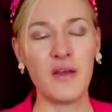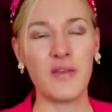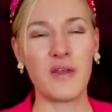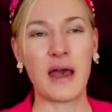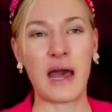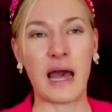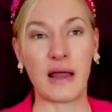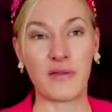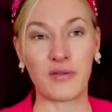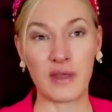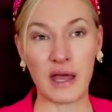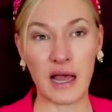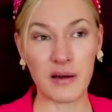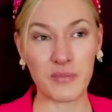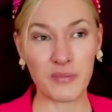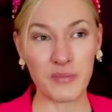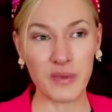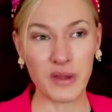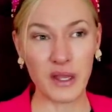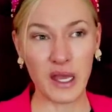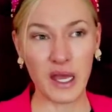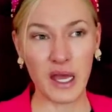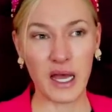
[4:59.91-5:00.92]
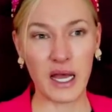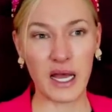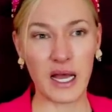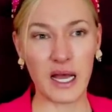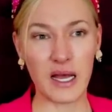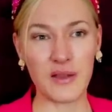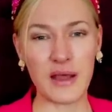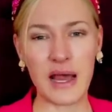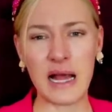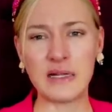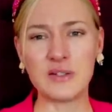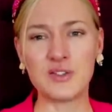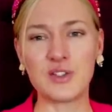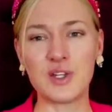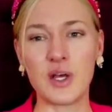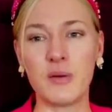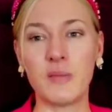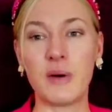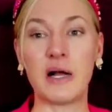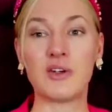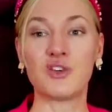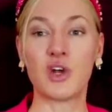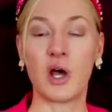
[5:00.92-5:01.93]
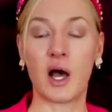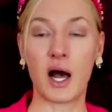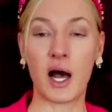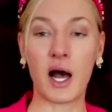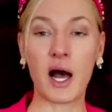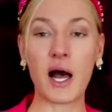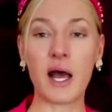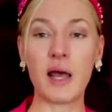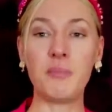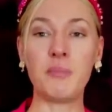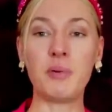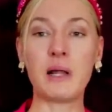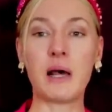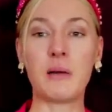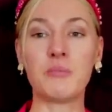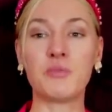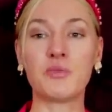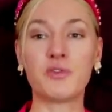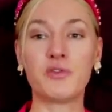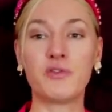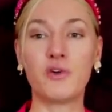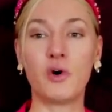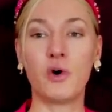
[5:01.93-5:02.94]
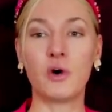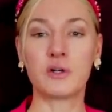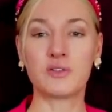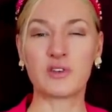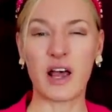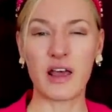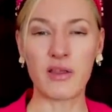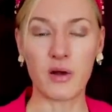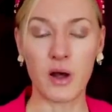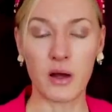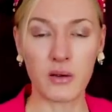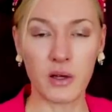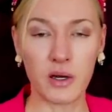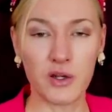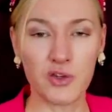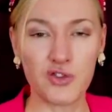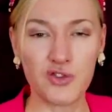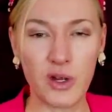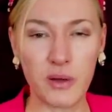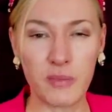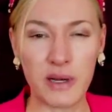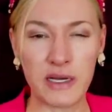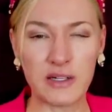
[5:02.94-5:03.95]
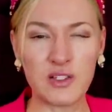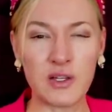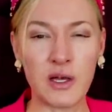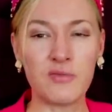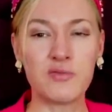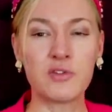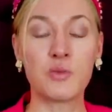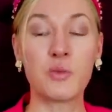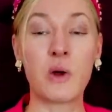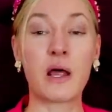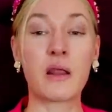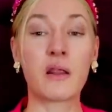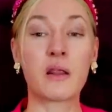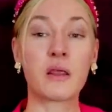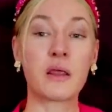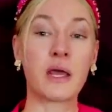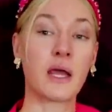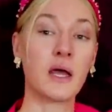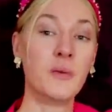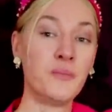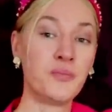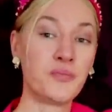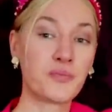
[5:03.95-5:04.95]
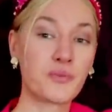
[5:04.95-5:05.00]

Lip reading: They had that. They had so much. I plumped for, because I thought I'm going to treat myself to one thing.